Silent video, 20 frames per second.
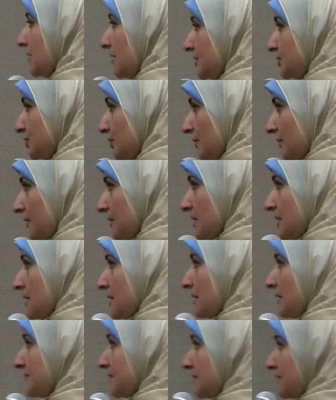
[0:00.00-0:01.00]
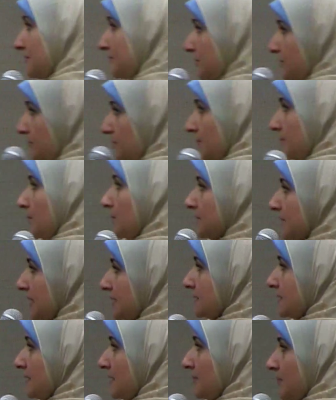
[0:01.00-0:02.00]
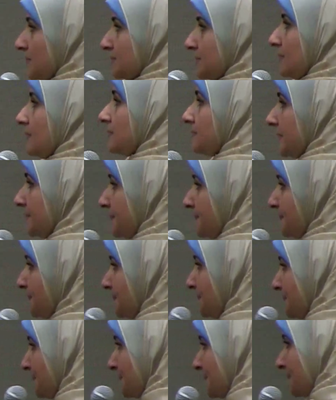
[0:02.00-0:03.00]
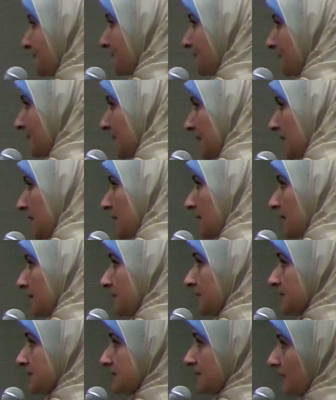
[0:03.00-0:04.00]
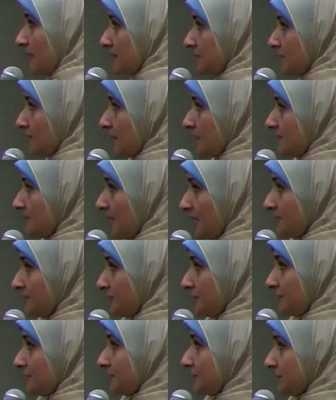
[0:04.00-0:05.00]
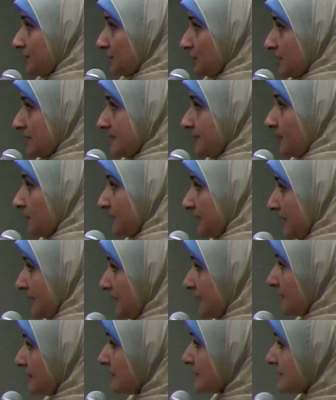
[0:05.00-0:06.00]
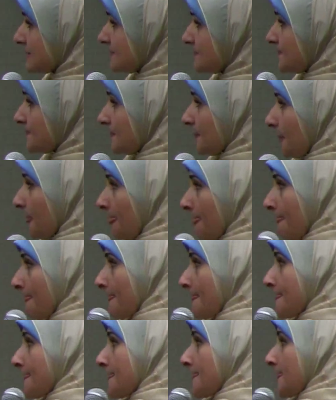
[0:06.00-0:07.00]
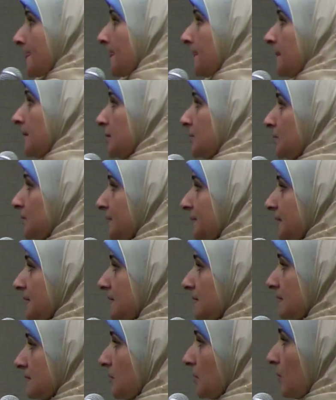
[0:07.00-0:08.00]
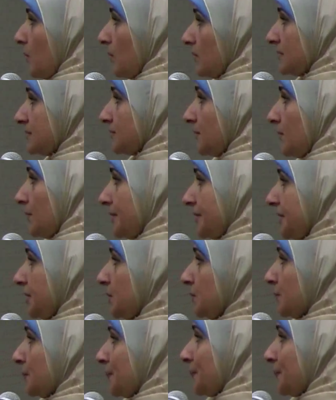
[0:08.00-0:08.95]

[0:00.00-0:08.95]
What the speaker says: IGR. I'm going to give you a broad idea about all of them. I'm going to start with my favorite, which is botanicals. They could be old or new.